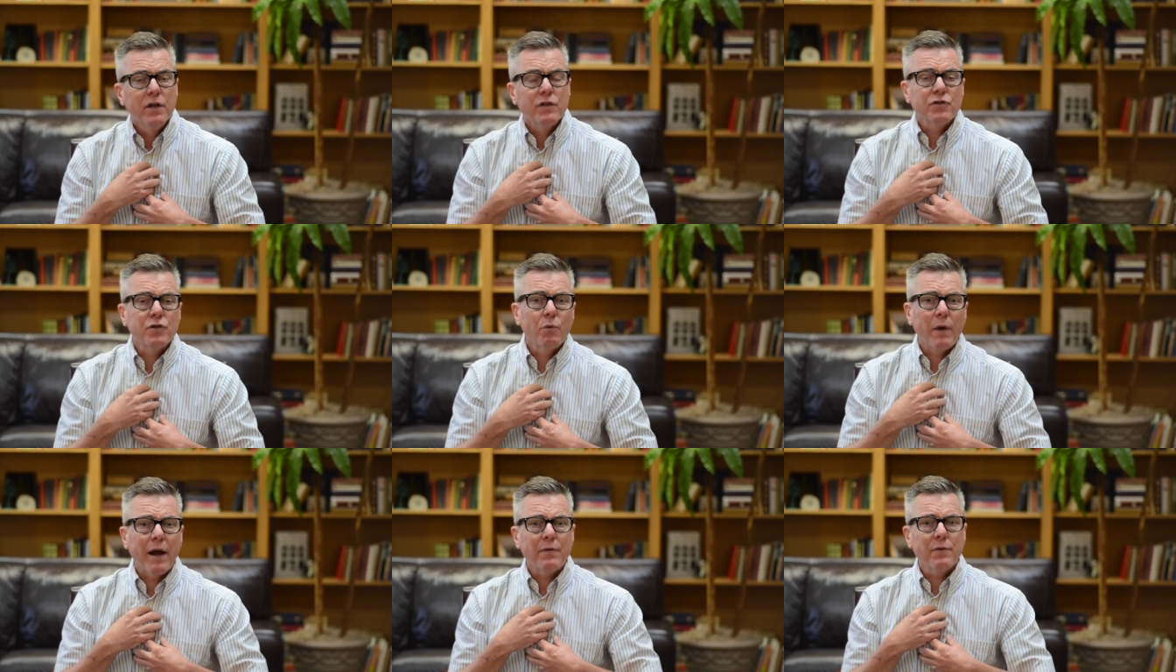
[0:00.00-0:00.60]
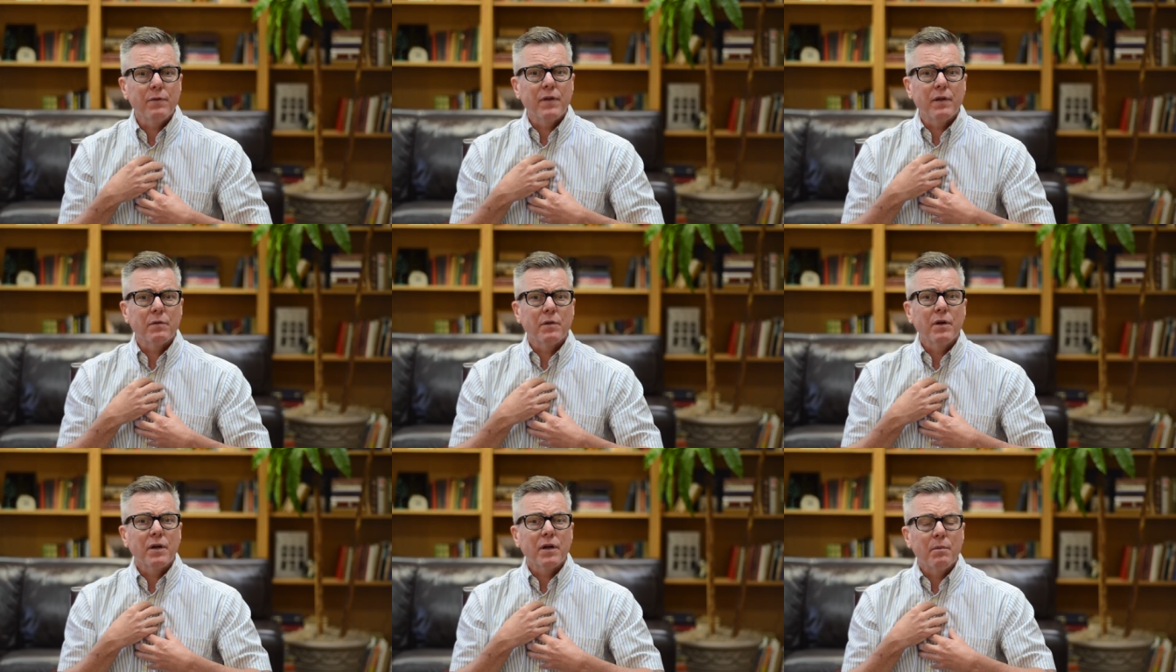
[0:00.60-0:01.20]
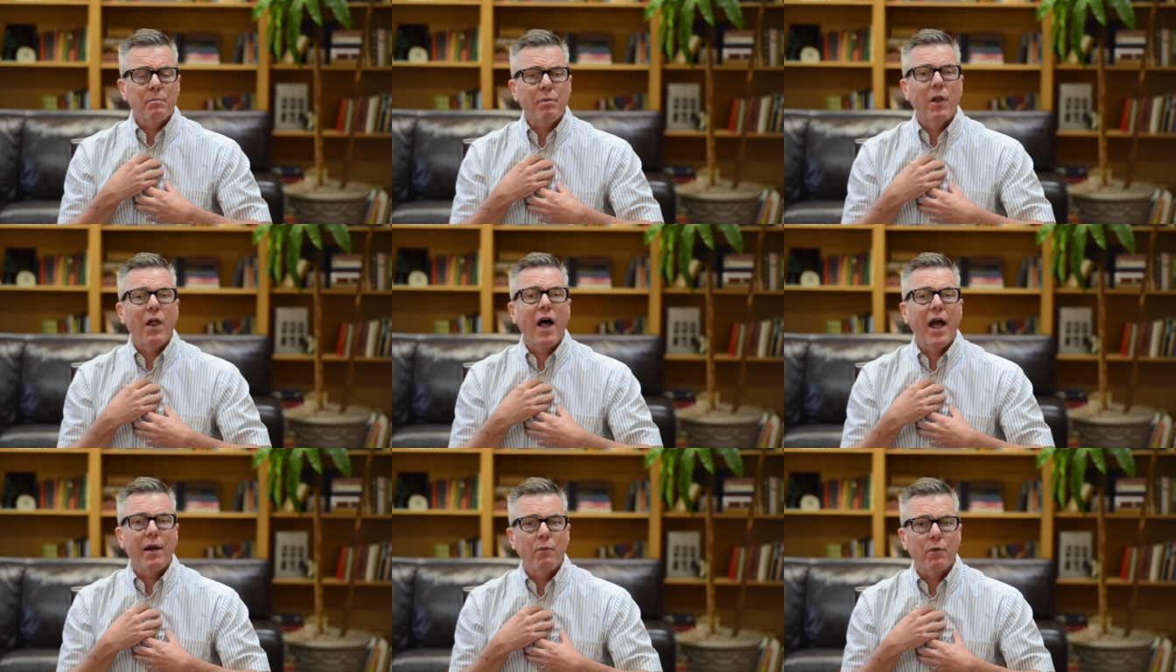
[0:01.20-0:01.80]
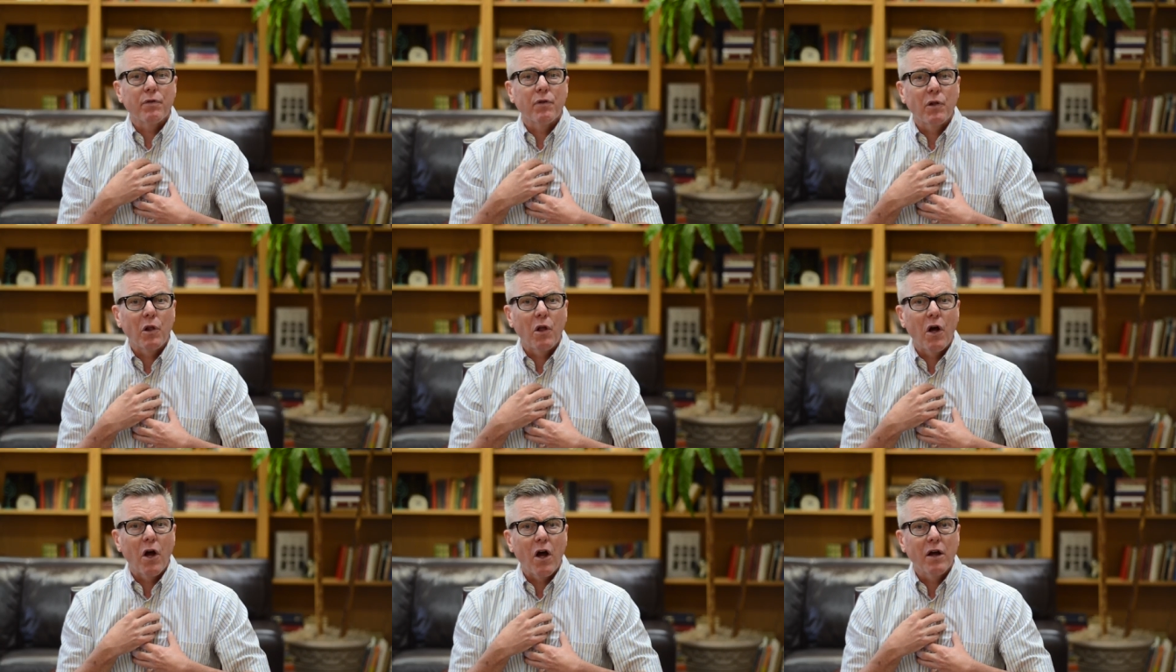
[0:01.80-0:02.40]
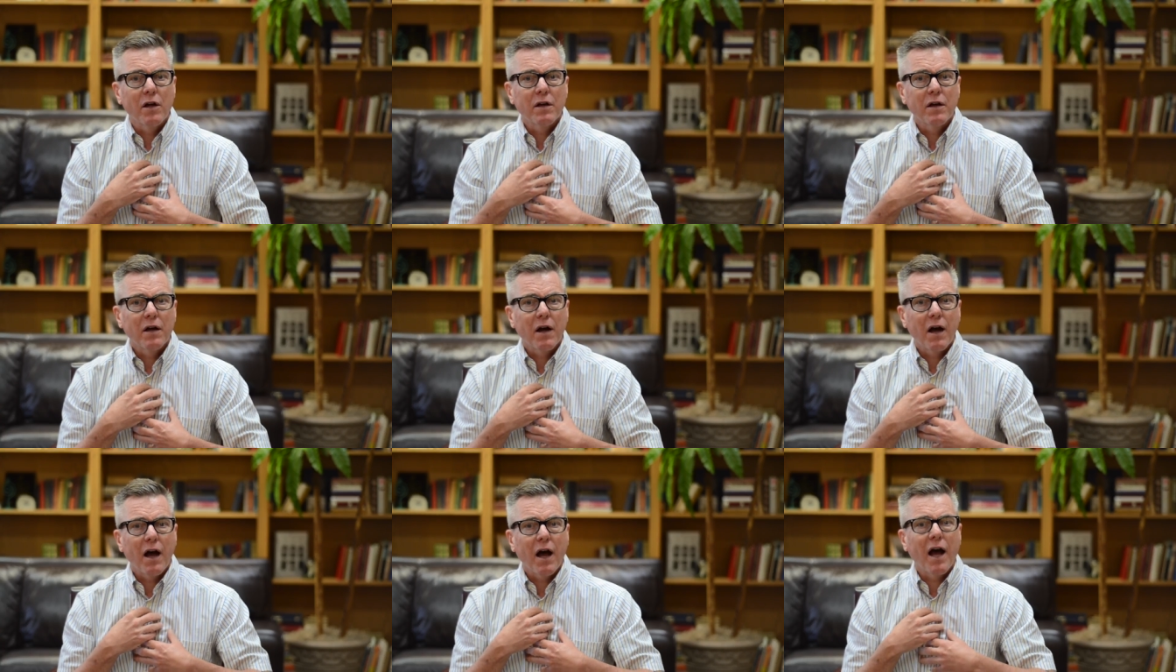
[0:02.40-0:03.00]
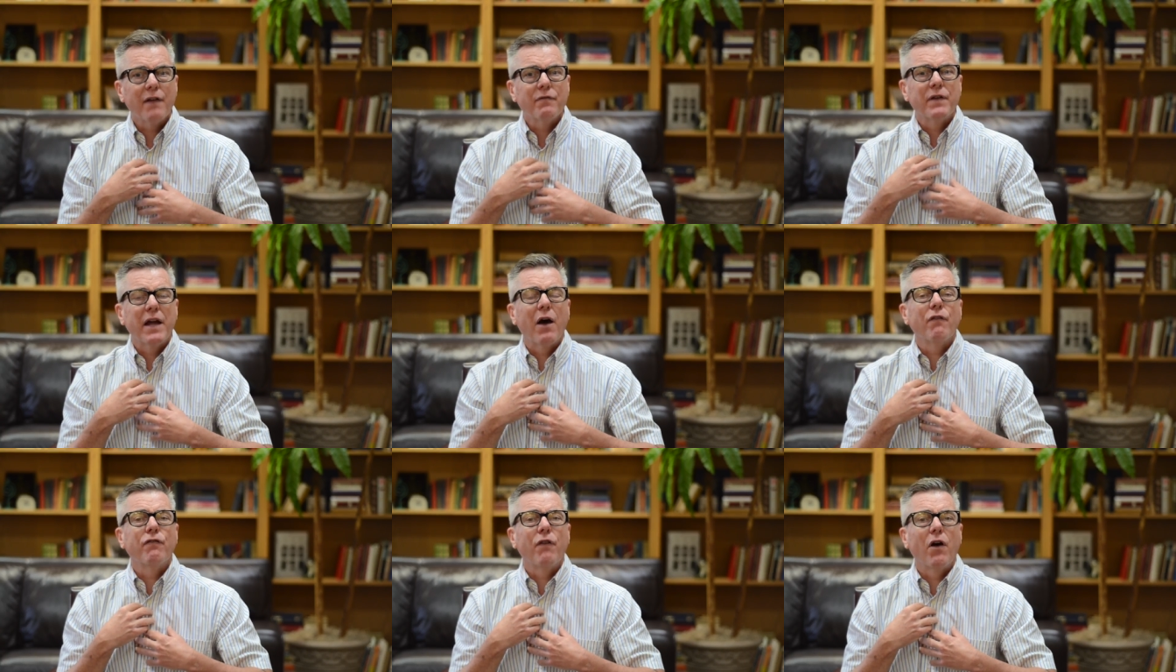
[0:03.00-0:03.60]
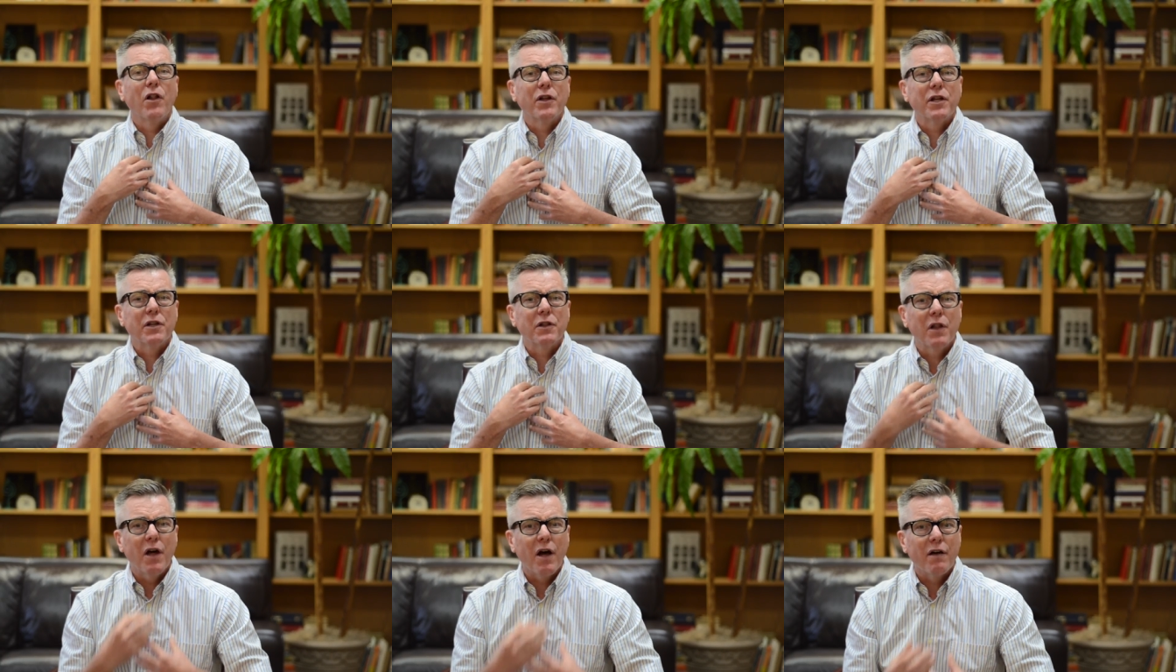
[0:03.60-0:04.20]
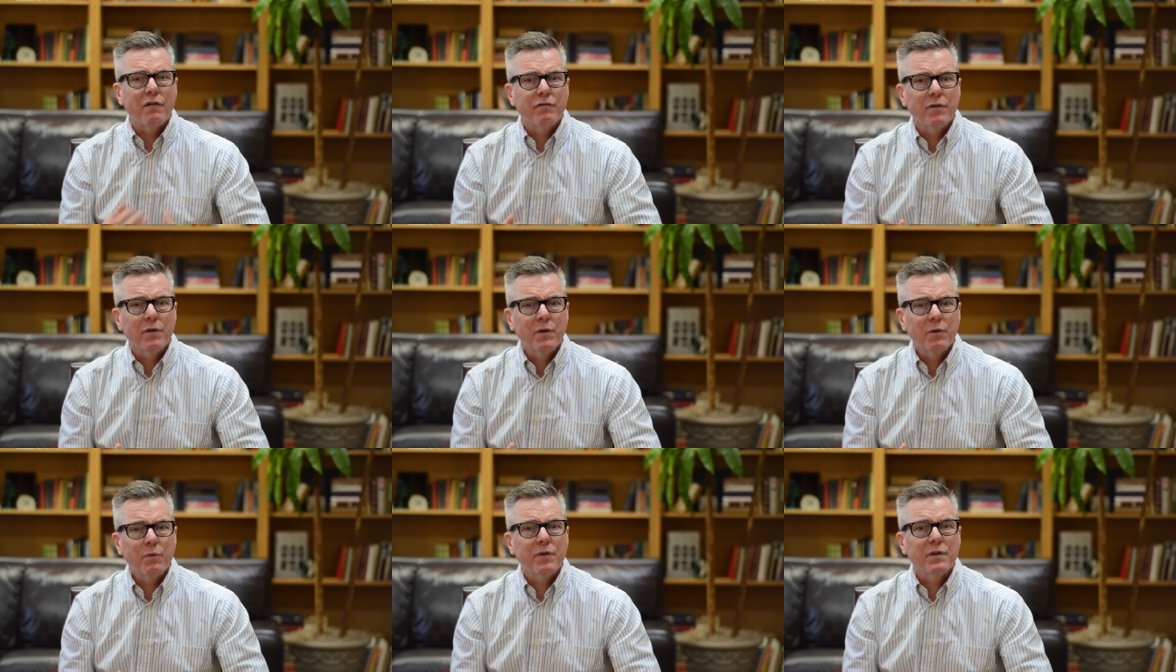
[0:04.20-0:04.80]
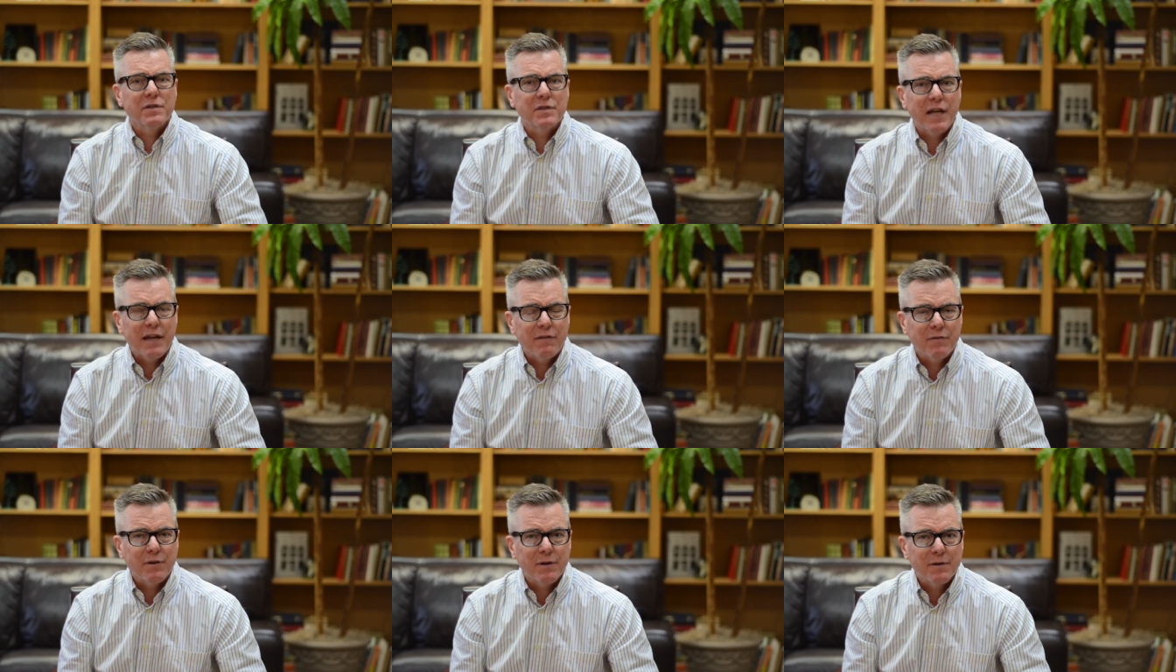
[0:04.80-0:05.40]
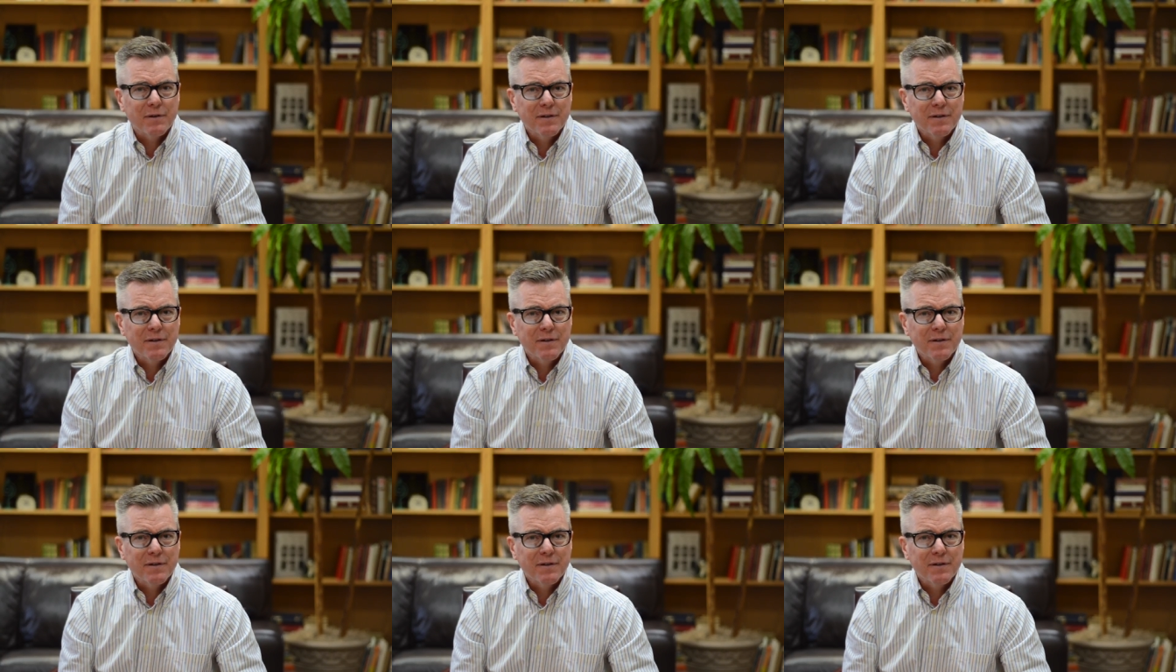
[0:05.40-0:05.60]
So rather than complying with the law, I've now fallen in love with a Savior.